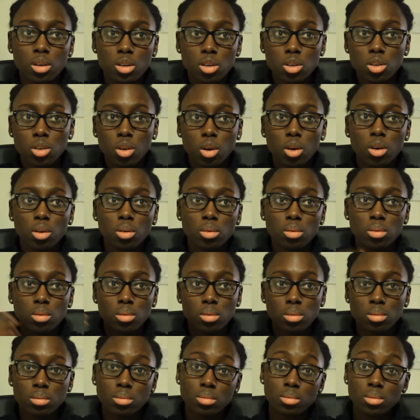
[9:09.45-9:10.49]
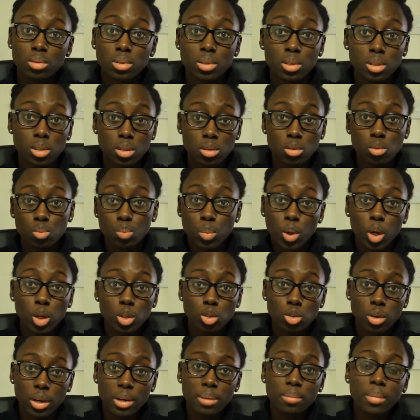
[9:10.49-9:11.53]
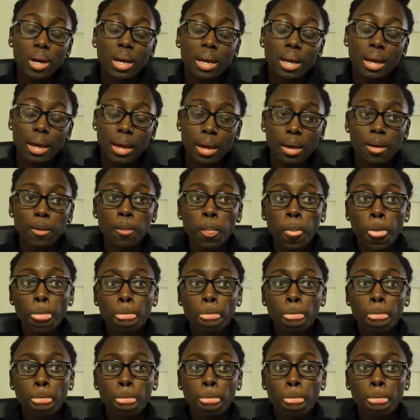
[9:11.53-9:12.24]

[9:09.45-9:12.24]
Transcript: you know, blow drying my hair.